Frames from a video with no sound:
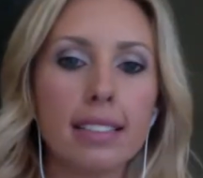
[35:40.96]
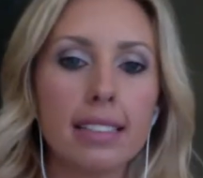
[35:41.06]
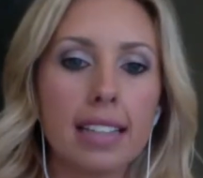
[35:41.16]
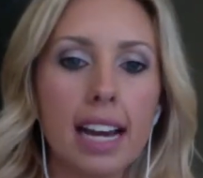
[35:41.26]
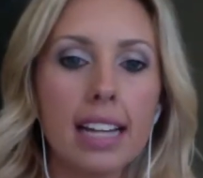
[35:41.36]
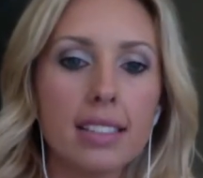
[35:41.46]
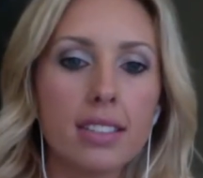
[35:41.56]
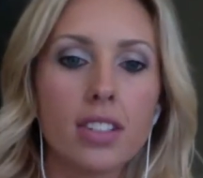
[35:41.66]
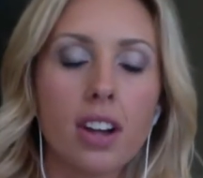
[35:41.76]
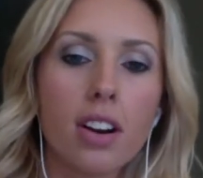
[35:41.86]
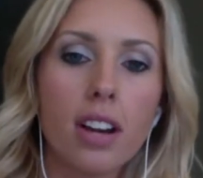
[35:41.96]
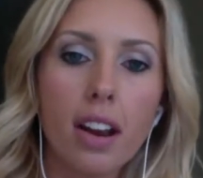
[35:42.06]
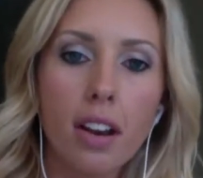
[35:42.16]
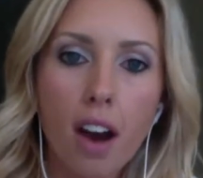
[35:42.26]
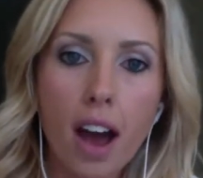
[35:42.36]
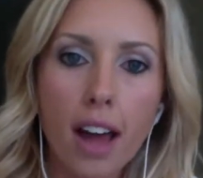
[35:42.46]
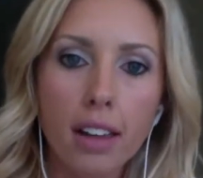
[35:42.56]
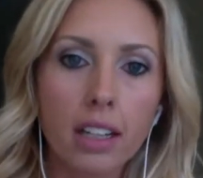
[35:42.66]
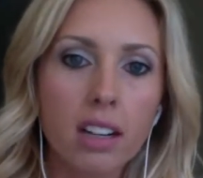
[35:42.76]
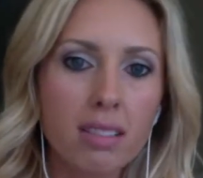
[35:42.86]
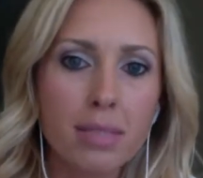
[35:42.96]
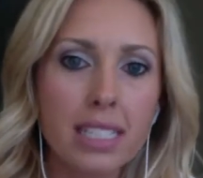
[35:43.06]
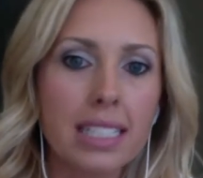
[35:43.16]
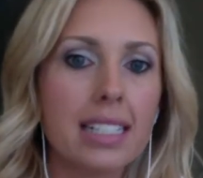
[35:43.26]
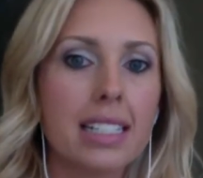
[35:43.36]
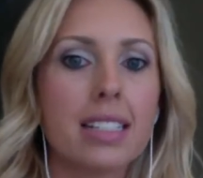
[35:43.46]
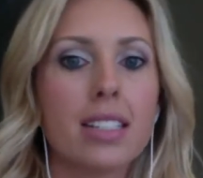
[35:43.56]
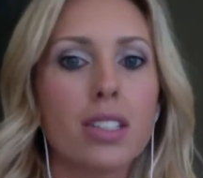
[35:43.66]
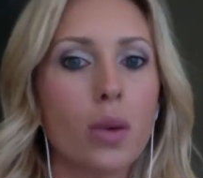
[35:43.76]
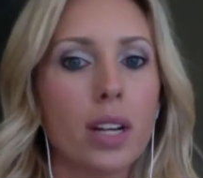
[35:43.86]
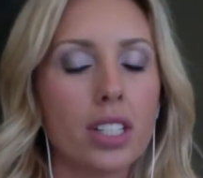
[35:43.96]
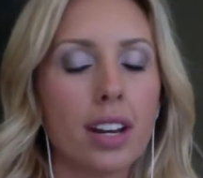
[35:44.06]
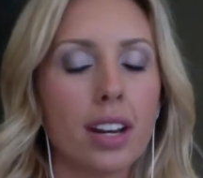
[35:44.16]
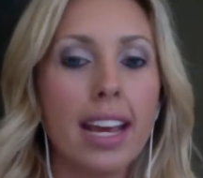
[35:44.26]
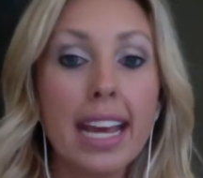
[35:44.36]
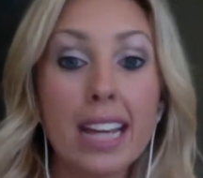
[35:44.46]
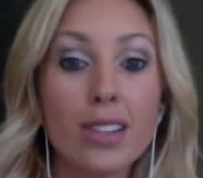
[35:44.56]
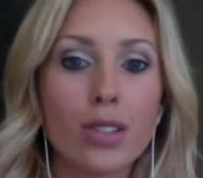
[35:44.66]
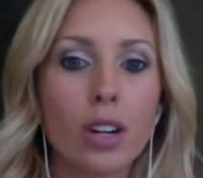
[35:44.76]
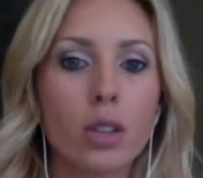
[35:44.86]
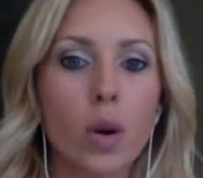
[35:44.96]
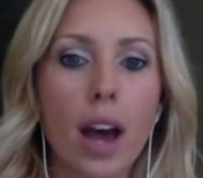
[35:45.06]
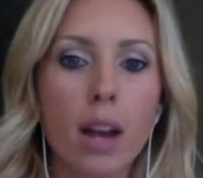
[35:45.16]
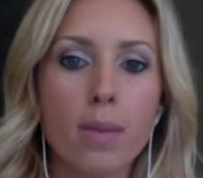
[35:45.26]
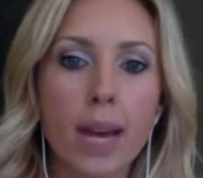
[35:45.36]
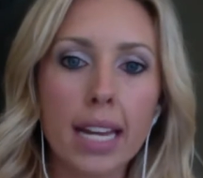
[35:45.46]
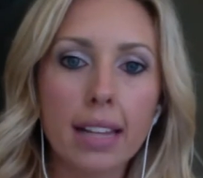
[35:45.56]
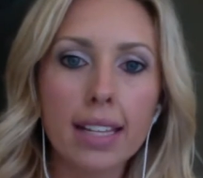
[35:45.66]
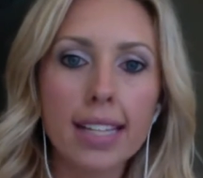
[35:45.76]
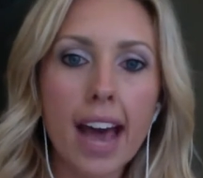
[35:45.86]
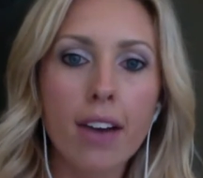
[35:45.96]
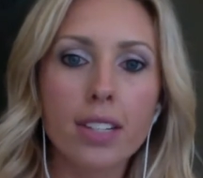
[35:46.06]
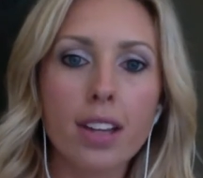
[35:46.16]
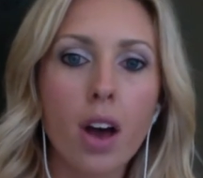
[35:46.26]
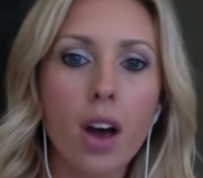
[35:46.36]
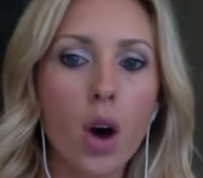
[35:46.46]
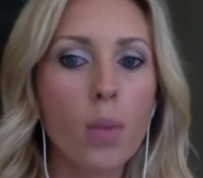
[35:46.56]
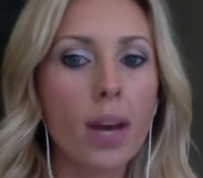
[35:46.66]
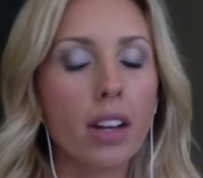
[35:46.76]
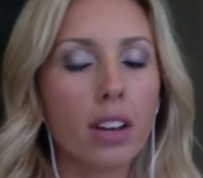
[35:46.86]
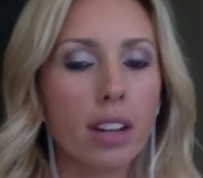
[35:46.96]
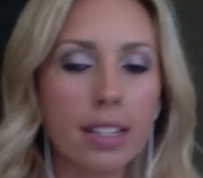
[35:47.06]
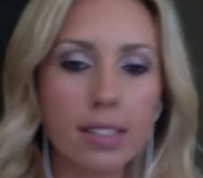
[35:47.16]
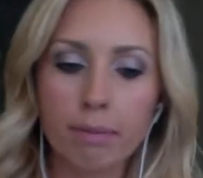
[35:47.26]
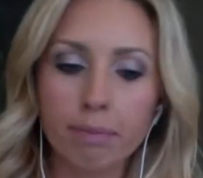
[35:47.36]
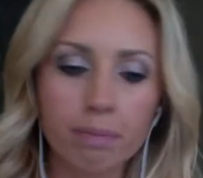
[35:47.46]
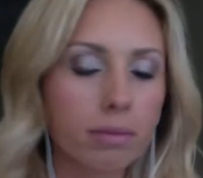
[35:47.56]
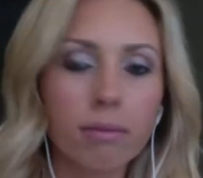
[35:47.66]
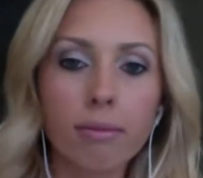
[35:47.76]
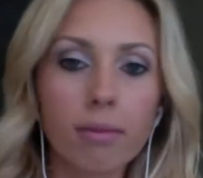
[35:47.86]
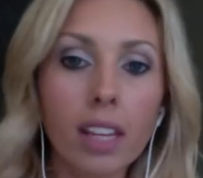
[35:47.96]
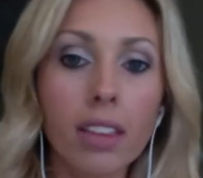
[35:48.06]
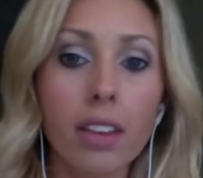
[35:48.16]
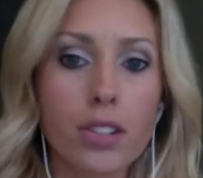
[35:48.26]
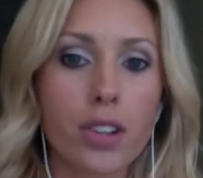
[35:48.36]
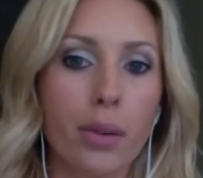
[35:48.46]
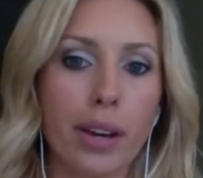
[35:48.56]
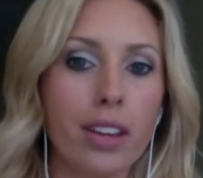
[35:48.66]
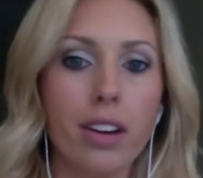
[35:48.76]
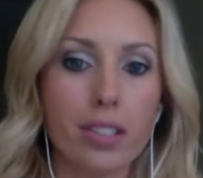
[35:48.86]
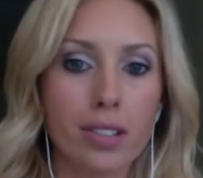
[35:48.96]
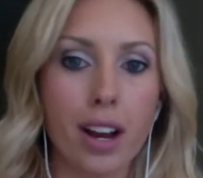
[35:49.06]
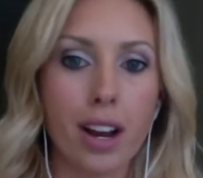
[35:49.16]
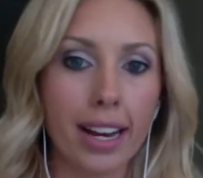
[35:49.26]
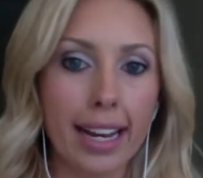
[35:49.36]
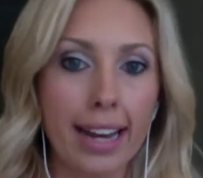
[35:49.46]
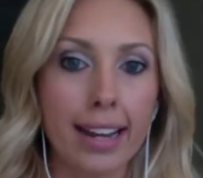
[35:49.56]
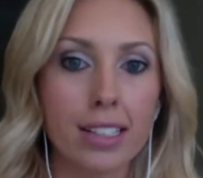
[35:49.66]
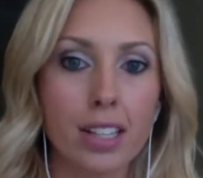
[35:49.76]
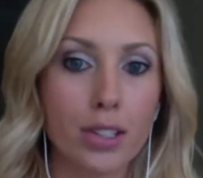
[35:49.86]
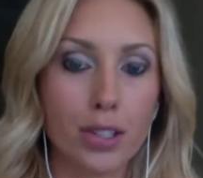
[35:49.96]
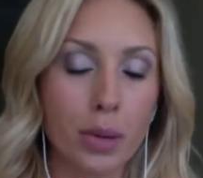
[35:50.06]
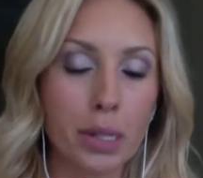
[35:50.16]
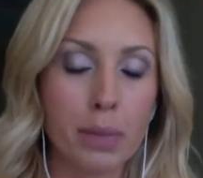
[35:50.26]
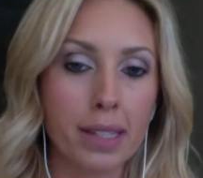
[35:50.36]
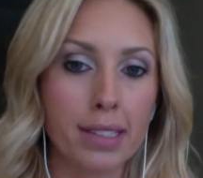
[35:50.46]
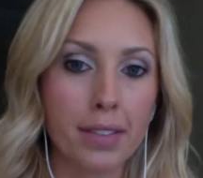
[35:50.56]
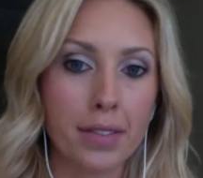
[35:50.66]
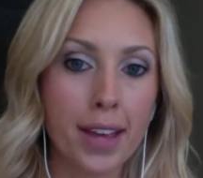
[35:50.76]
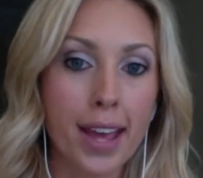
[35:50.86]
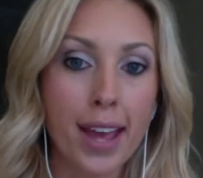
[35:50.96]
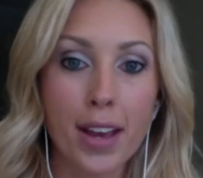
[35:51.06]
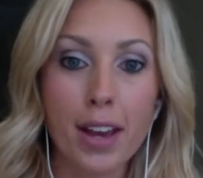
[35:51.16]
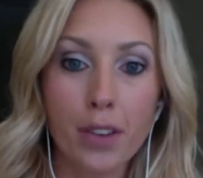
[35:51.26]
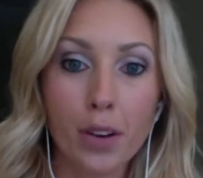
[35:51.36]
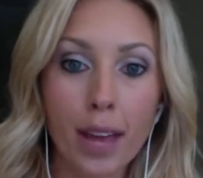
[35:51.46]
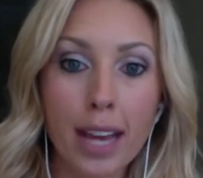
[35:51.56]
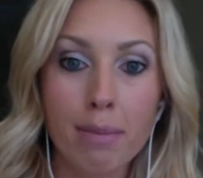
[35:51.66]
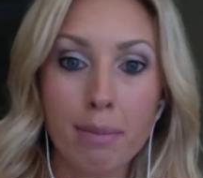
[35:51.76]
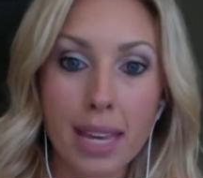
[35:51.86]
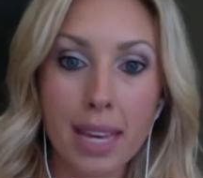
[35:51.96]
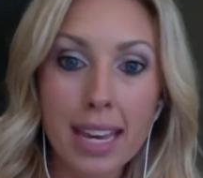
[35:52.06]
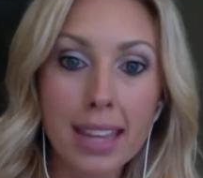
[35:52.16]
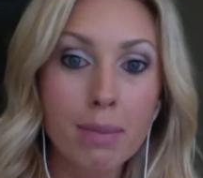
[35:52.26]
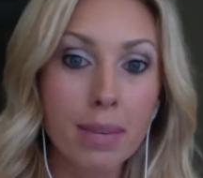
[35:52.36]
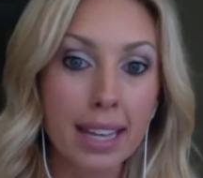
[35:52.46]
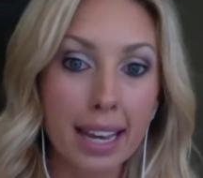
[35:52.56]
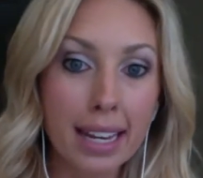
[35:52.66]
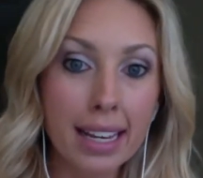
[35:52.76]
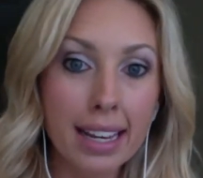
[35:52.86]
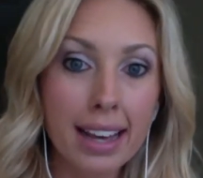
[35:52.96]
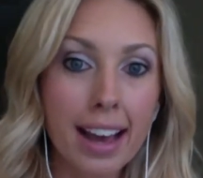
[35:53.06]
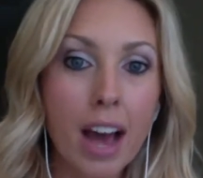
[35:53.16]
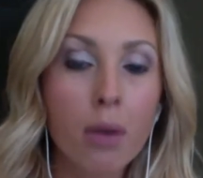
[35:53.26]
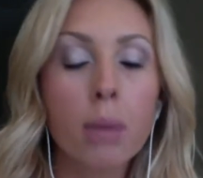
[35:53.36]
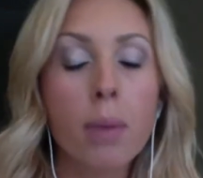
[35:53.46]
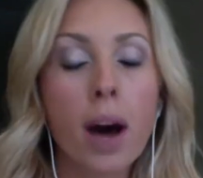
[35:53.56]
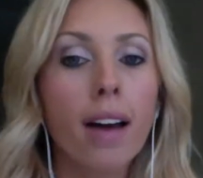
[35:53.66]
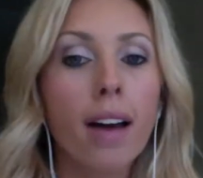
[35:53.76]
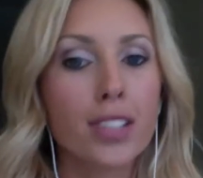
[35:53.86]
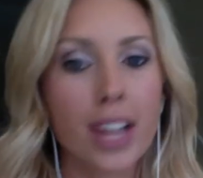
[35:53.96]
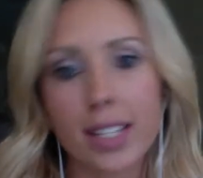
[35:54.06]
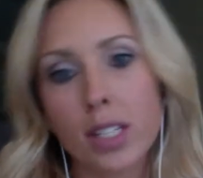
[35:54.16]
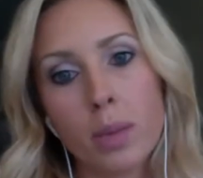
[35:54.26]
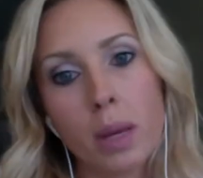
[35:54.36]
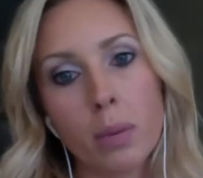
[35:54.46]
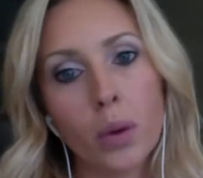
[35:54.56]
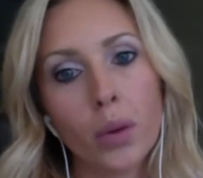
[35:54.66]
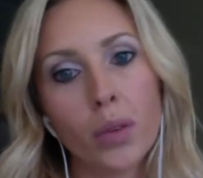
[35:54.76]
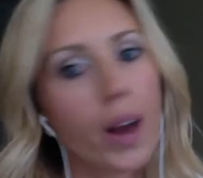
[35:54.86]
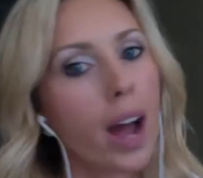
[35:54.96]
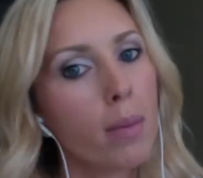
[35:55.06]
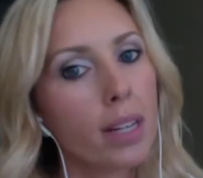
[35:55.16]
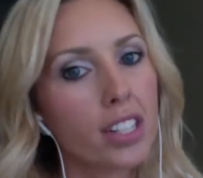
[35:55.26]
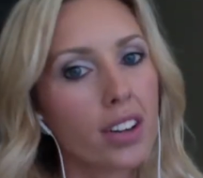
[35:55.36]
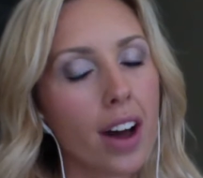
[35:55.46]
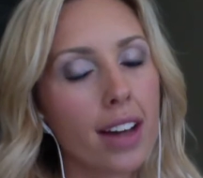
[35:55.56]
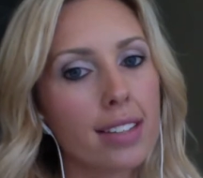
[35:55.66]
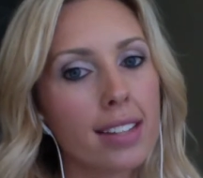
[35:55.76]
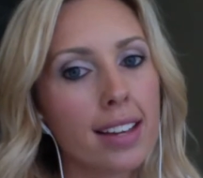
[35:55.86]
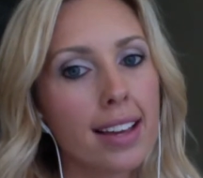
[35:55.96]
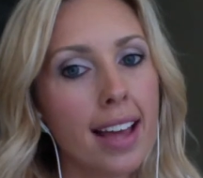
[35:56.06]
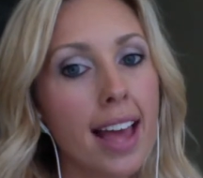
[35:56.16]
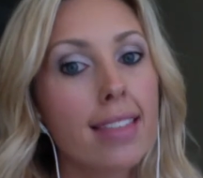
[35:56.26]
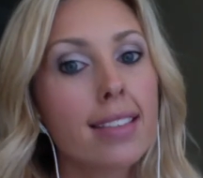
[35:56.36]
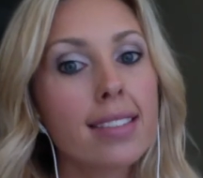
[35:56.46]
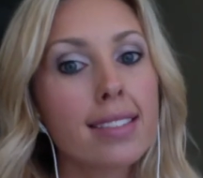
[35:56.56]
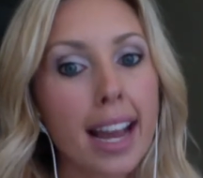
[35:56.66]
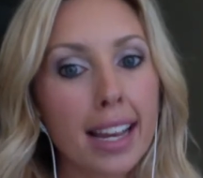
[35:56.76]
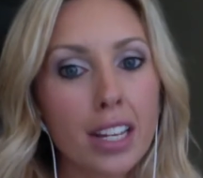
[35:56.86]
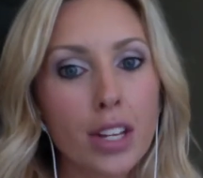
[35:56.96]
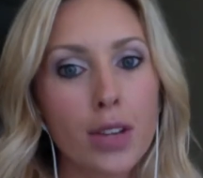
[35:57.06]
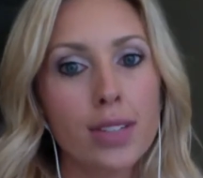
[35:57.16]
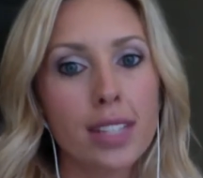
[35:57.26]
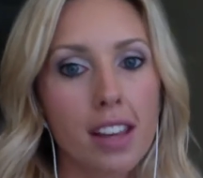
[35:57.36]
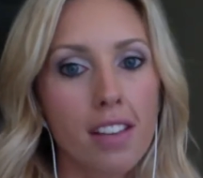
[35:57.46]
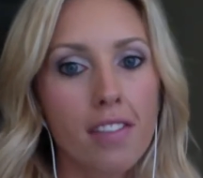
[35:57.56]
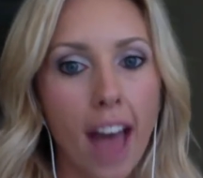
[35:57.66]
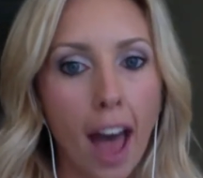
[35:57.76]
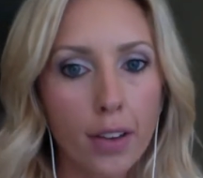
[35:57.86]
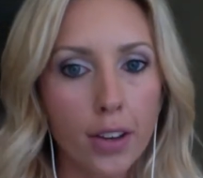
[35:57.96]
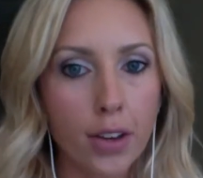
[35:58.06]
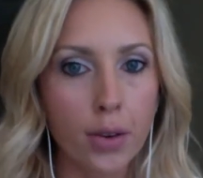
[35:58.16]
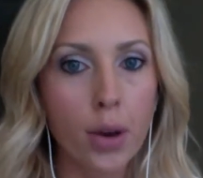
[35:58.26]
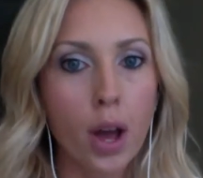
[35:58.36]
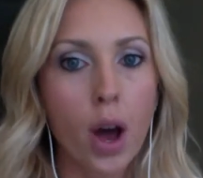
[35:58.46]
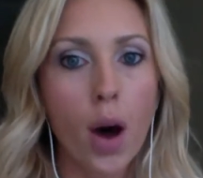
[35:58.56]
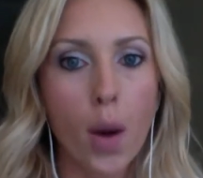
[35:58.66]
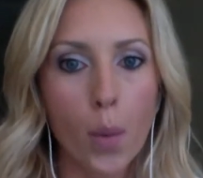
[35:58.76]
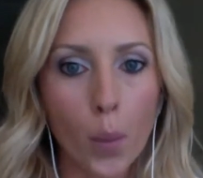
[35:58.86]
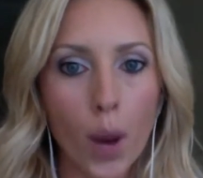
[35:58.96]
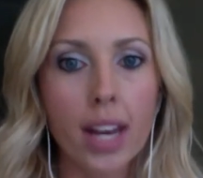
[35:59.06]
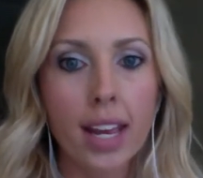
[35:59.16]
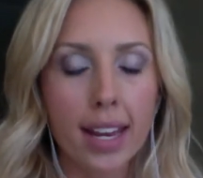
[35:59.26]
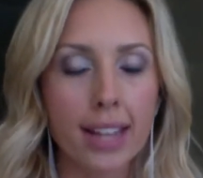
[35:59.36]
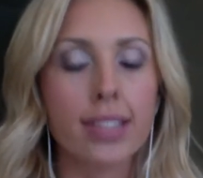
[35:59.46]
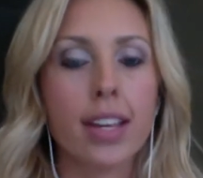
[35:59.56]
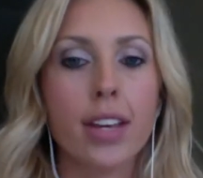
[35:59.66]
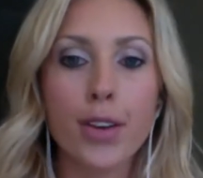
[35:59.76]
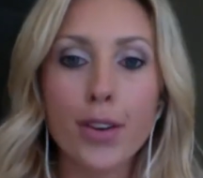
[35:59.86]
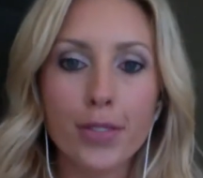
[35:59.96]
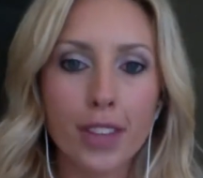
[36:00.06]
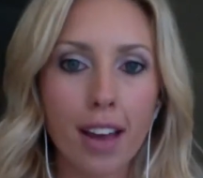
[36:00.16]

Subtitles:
guts turn in a knot, like, oh my gosh, this question, and you start to automatically doubt, oh my goodness, there's no way, they're just not going to get it because it's too expensive. And if you're like me at the beginning, I would apologize to people for how much it costs. The second you devalue what it is that you've done,